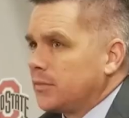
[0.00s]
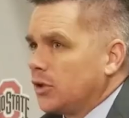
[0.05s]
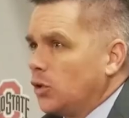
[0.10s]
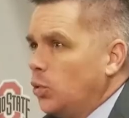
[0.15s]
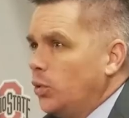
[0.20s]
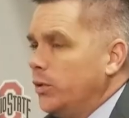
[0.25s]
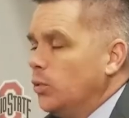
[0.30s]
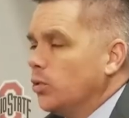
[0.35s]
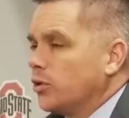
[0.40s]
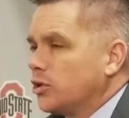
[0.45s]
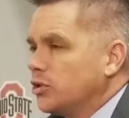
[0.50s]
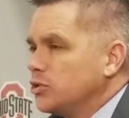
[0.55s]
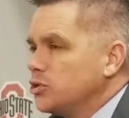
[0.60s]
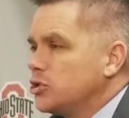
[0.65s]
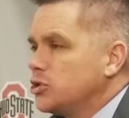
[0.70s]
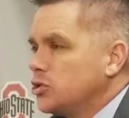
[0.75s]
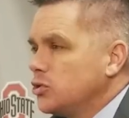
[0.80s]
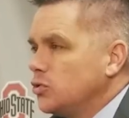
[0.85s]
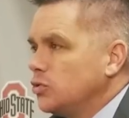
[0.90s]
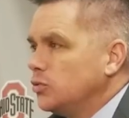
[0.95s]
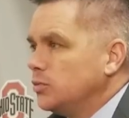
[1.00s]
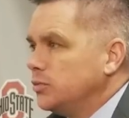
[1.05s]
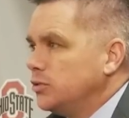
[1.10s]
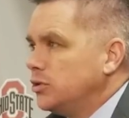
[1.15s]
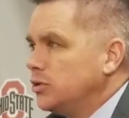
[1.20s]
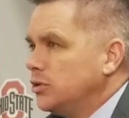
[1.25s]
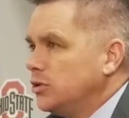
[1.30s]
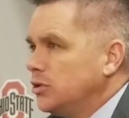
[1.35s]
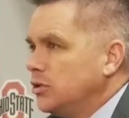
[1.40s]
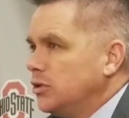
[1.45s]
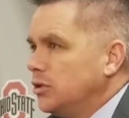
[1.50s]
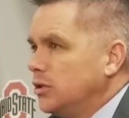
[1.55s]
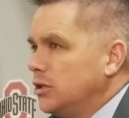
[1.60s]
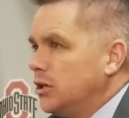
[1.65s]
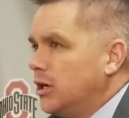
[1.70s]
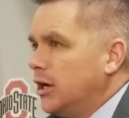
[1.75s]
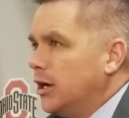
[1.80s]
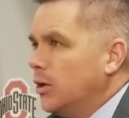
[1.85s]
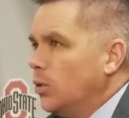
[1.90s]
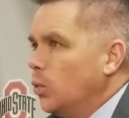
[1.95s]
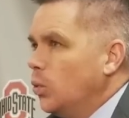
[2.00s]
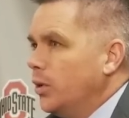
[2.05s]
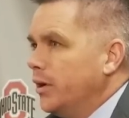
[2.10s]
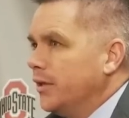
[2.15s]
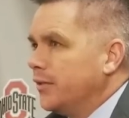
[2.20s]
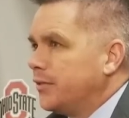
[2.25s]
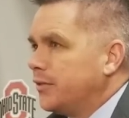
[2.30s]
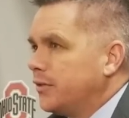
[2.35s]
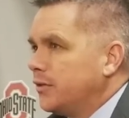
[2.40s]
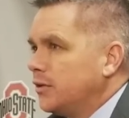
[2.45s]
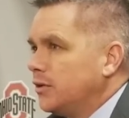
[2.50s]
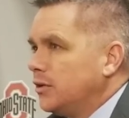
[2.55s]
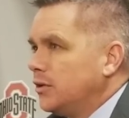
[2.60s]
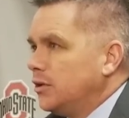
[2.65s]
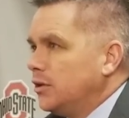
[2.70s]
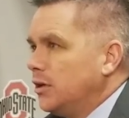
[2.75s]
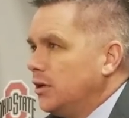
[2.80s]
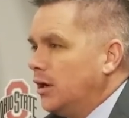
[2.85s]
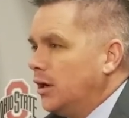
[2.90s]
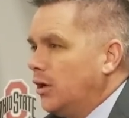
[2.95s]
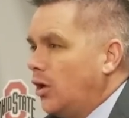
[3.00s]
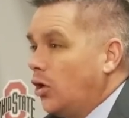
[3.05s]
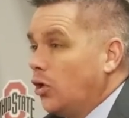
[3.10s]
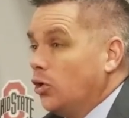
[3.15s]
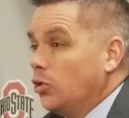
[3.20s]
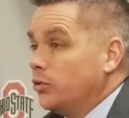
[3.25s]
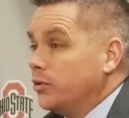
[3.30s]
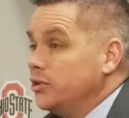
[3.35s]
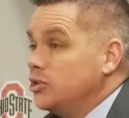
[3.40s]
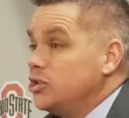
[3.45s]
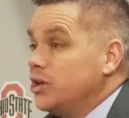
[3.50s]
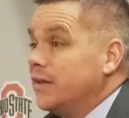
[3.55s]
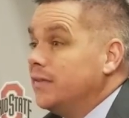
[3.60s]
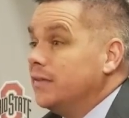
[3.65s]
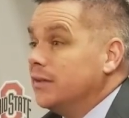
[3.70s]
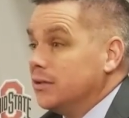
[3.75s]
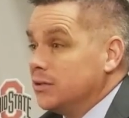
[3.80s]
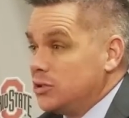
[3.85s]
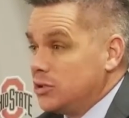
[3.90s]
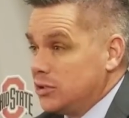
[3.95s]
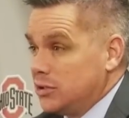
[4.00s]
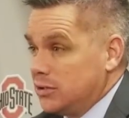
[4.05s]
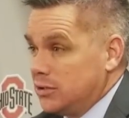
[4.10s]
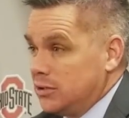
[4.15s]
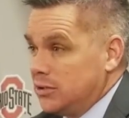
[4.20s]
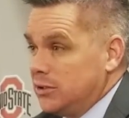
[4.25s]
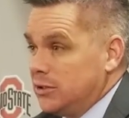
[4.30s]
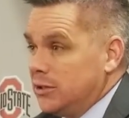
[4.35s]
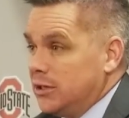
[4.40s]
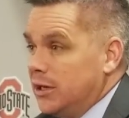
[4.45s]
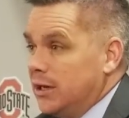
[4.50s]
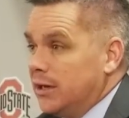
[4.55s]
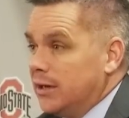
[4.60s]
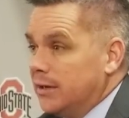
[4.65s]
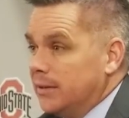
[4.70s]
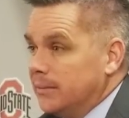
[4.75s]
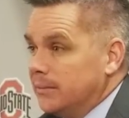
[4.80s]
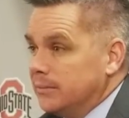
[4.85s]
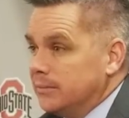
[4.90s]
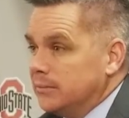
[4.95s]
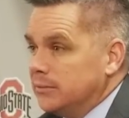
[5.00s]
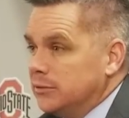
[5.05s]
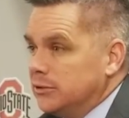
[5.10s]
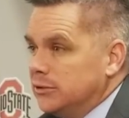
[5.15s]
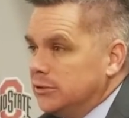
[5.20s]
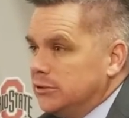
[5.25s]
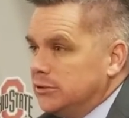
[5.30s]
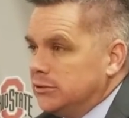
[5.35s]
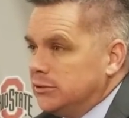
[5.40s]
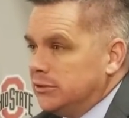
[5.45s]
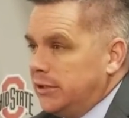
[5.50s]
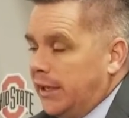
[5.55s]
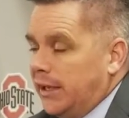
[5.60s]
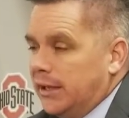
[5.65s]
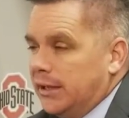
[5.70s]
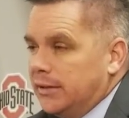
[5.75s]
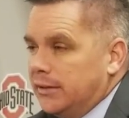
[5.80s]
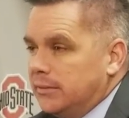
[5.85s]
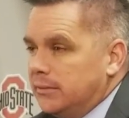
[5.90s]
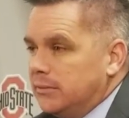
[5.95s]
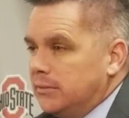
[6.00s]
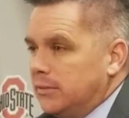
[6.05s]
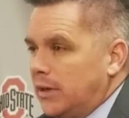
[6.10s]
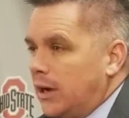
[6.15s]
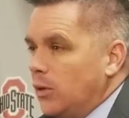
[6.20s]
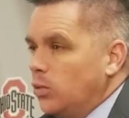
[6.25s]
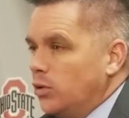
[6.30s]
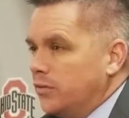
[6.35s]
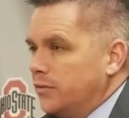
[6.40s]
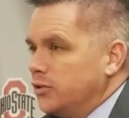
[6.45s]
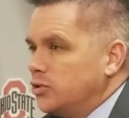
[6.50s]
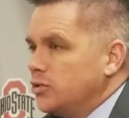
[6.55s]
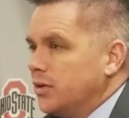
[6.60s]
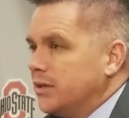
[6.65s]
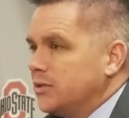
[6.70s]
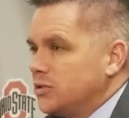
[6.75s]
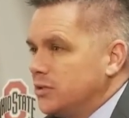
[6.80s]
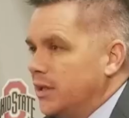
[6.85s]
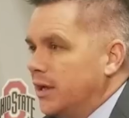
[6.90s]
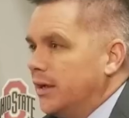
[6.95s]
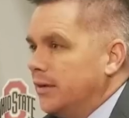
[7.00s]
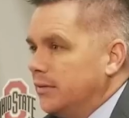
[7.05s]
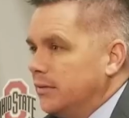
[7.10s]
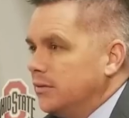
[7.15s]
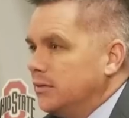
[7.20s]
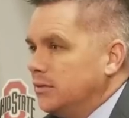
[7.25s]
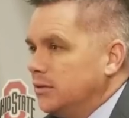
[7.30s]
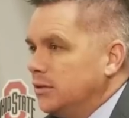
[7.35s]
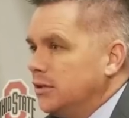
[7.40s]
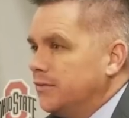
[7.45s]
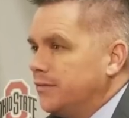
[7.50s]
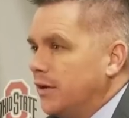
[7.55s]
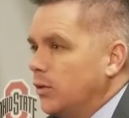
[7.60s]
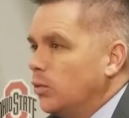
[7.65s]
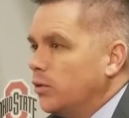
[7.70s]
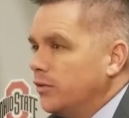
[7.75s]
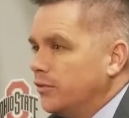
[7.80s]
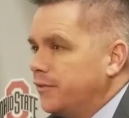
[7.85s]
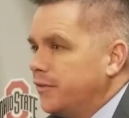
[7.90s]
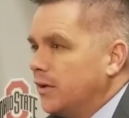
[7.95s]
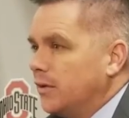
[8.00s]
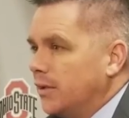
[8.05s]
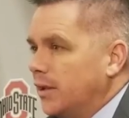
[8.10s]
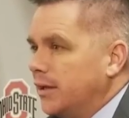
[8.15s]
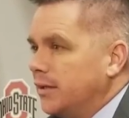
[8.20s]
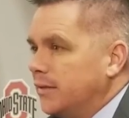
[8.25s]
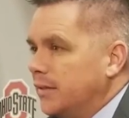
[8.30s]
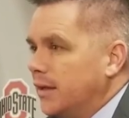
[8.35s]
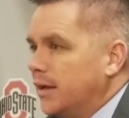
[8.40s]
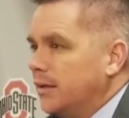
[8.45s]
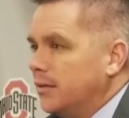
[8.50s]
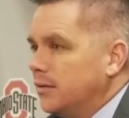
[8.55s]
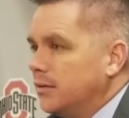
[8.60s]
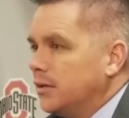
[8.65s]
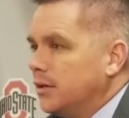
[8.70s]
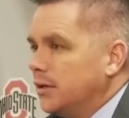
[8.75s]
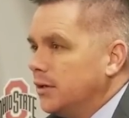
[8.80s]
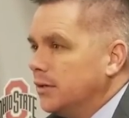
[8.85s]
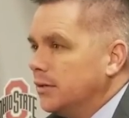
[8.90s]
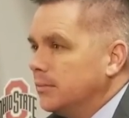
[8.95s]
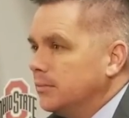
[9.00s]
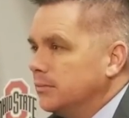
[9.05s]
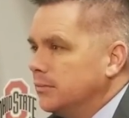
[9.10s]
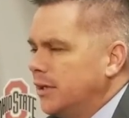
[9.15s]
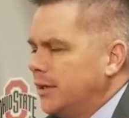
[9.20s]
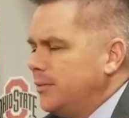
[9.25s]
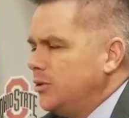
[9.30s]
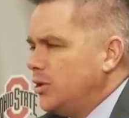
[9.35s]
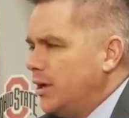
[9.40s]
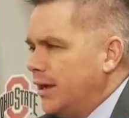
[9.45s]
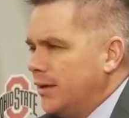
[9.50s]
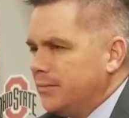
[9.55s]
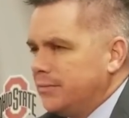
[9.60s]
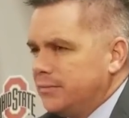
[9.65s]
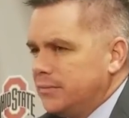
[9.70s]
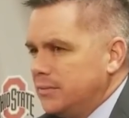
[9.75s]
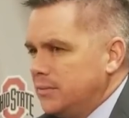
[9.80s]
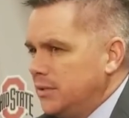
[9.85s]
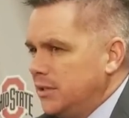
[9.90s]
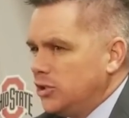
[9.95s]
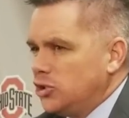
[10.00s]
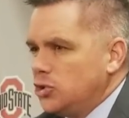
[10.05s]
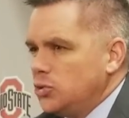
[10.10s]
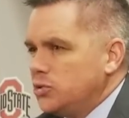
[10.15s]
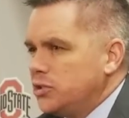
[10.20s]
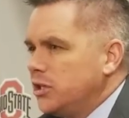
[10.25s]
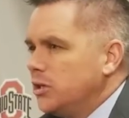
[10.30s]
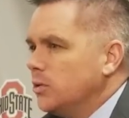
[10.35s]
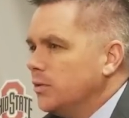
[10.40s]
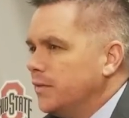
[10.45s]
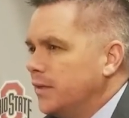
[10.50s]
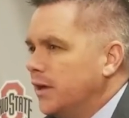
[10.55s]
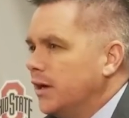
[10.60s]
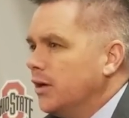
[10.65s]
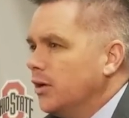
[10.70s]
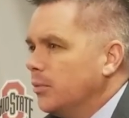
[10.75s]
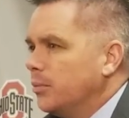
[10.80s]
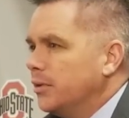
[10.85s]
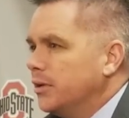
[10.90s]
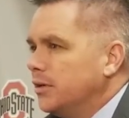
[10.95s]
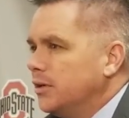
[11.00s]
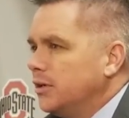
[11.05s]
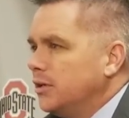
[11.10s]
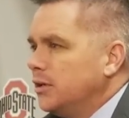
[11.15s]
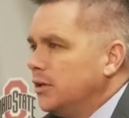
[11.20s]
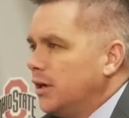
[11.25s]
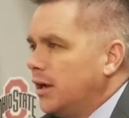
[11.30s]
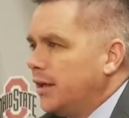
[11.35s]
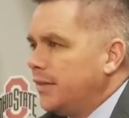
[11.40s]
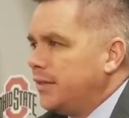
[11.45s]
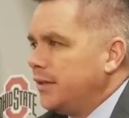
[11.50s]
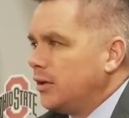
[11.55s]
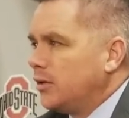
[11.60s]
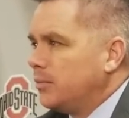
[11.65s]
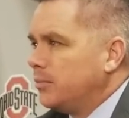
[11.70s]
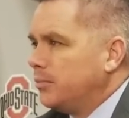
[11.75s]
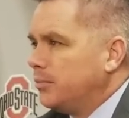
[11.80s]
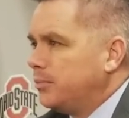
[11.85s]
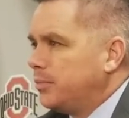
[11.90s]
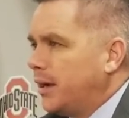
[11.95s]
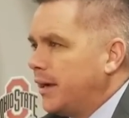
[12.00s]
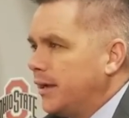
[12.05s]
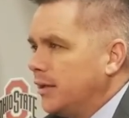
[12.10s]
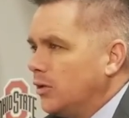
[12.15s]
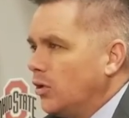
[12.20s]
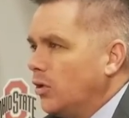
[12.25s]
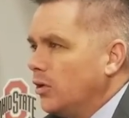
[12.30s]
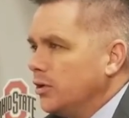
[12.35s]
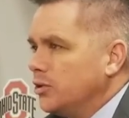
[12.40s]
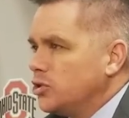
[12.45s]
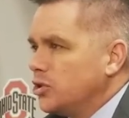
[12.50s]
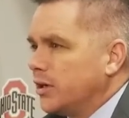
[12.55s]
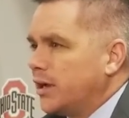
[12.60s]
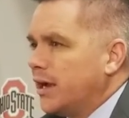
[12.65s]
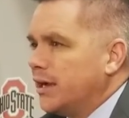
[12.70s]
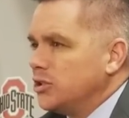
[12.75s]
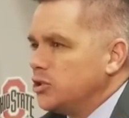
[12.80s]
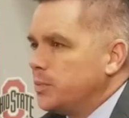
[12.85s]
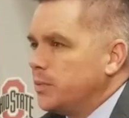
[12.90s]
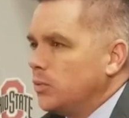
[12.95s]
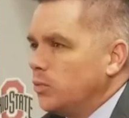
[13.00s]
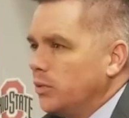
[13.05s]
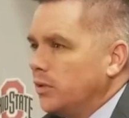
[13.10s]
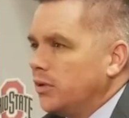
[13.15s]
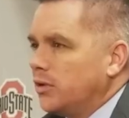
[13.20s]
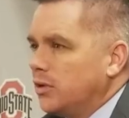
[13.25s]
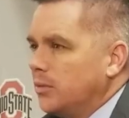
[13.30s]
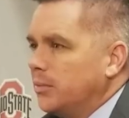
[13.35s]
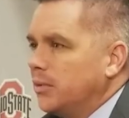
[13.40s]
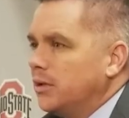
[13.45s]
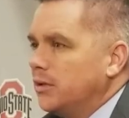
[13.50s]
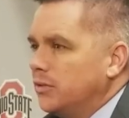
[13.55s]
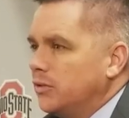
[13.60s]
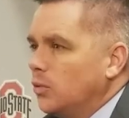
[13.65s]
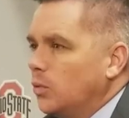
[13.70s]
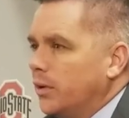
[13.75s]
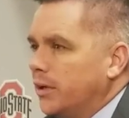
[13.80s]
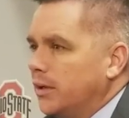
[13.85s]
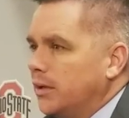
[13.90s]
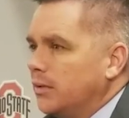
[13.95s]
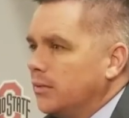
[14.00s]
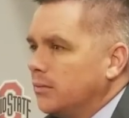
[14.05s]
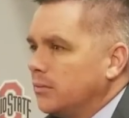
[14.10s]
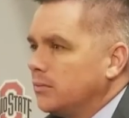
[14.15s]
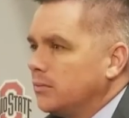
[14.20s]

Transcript: we were consumed uh, with uh, our own agendas, um, and I would have addressed that. I would have felt like that. Um, I mean, you have issues here and there, but I think by and large, you guys have been really committed to winning.